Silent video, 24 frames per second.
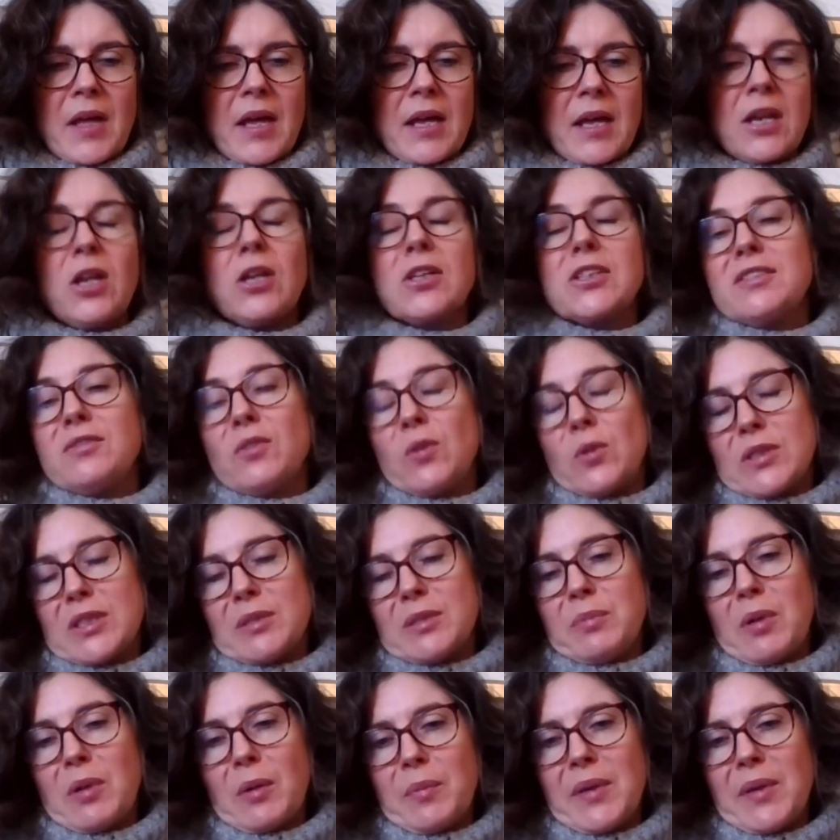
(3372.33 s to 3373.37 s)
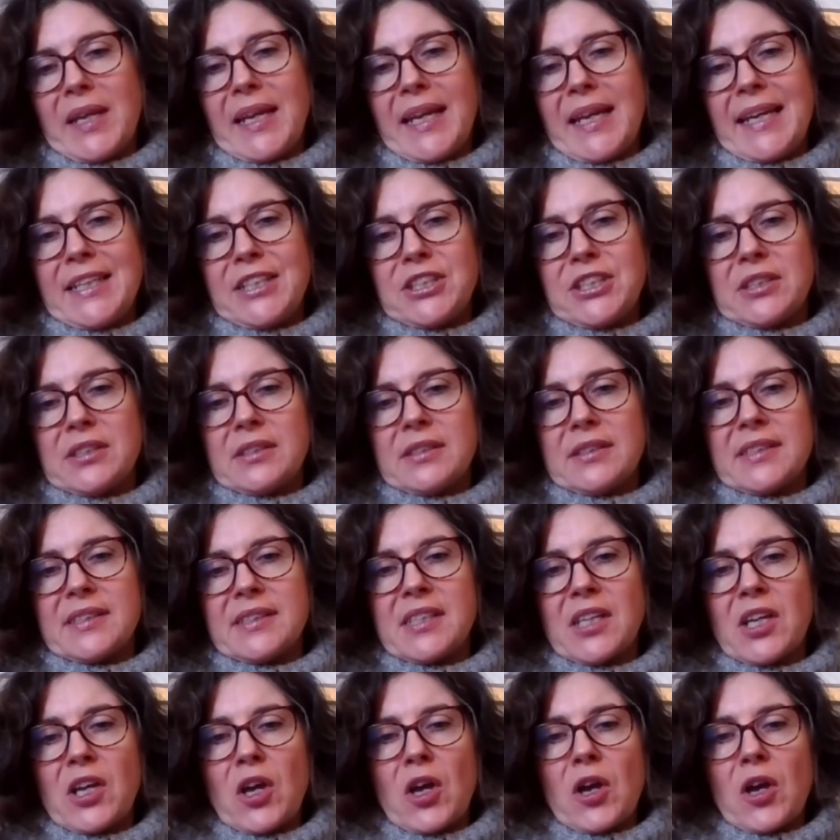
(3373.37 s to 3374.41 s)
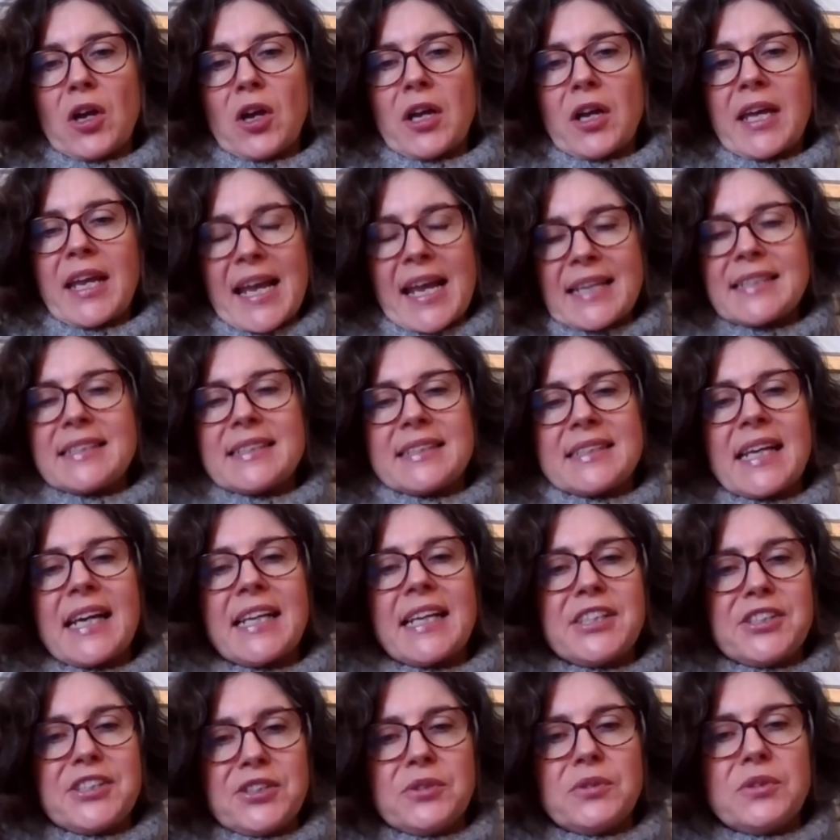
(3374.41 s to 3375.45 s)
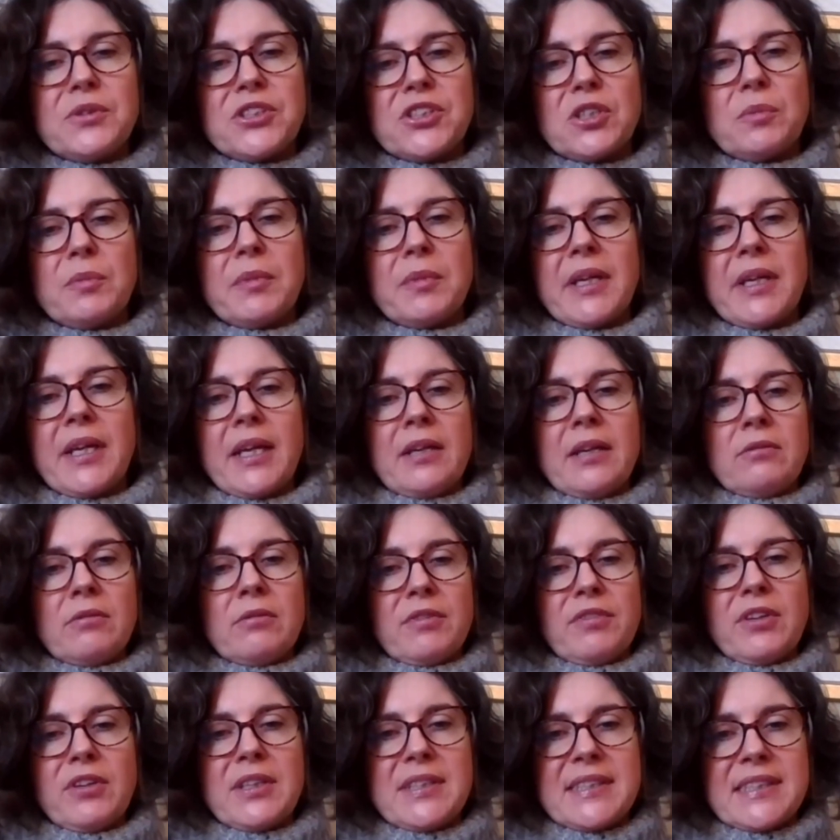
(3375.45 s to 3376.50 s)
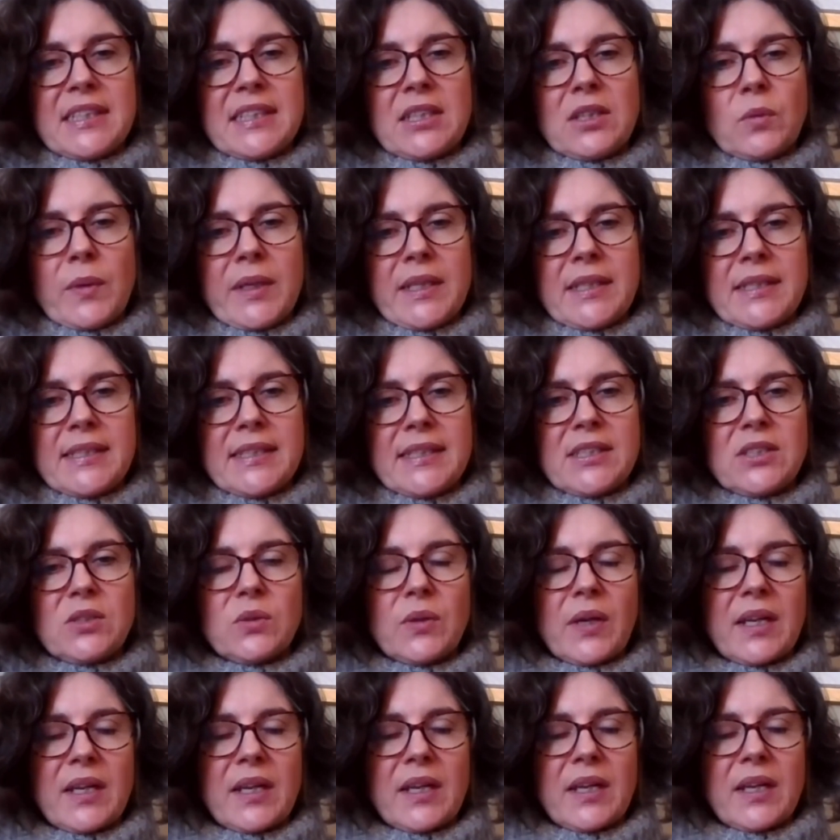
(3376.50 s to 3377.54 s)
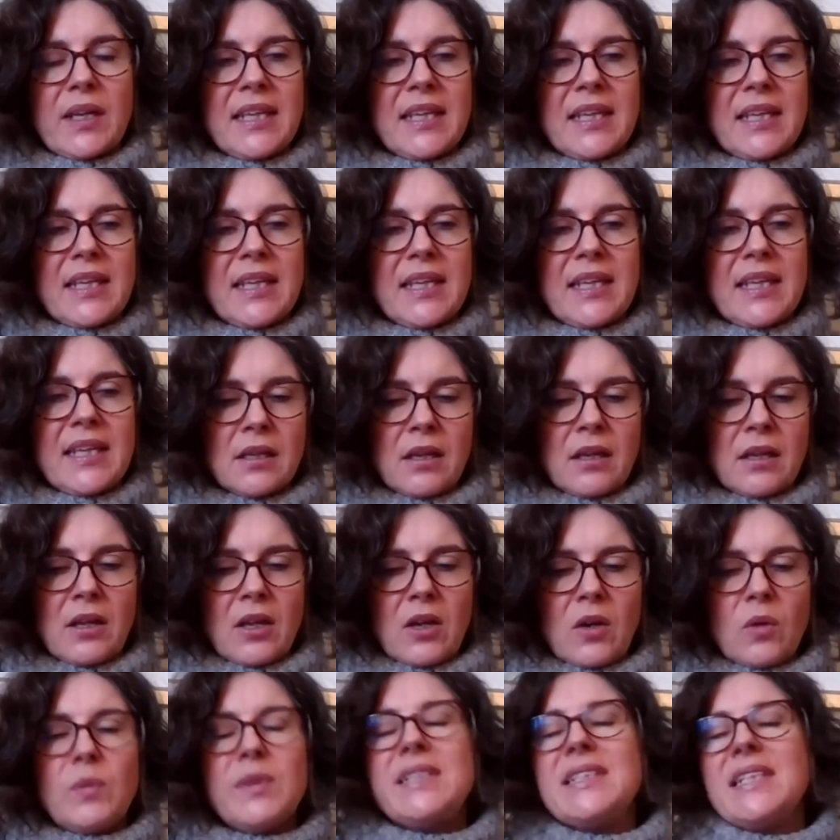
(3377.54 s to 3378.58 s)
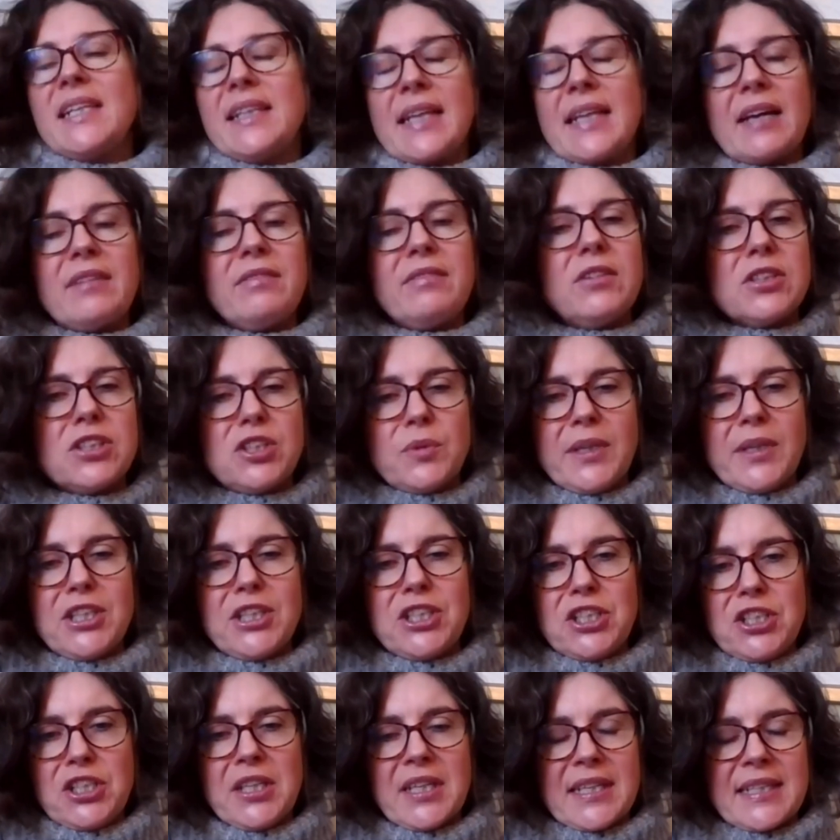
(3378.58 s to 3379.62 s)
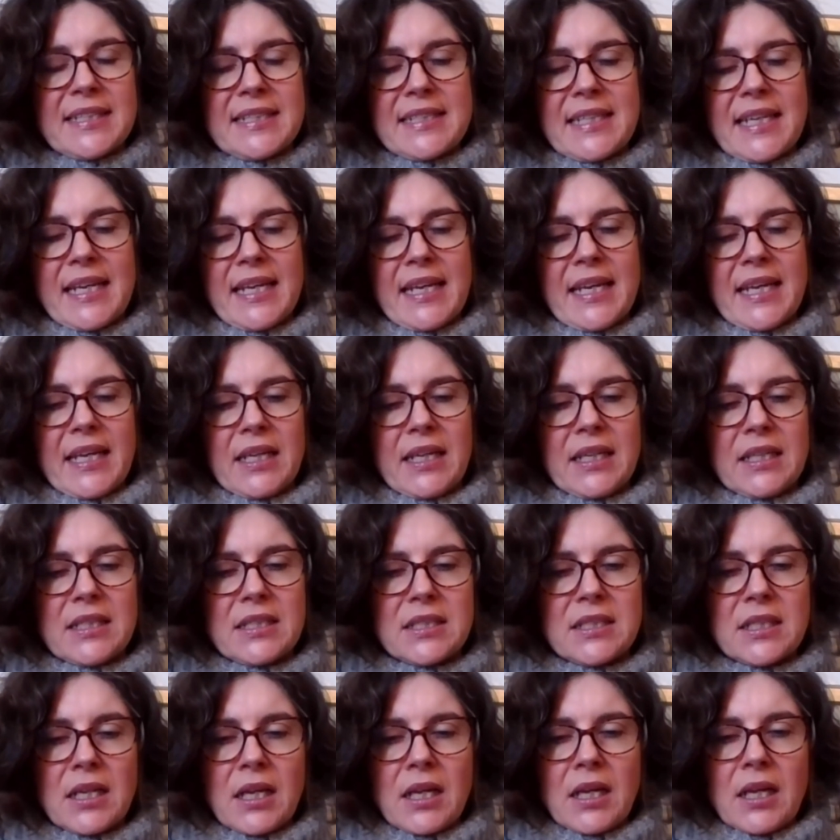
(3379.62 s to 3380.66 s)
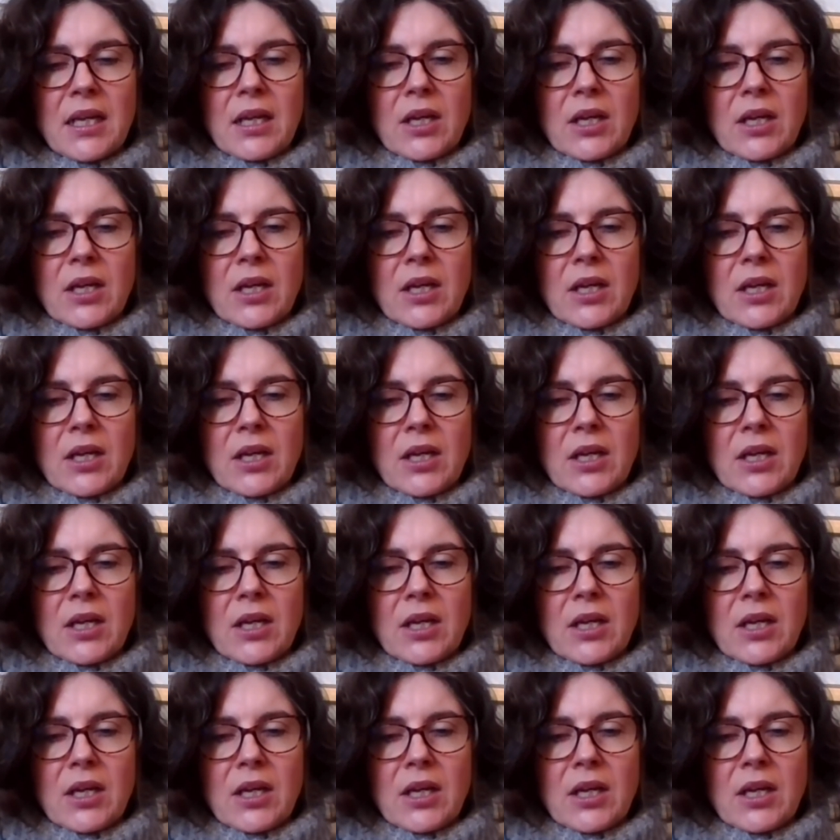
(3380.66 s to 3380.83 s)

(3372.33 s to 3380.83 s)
and lots of older populations can exercise through the summer and reverse it in the winter. So I think it's we see that fluctuation. You can see it.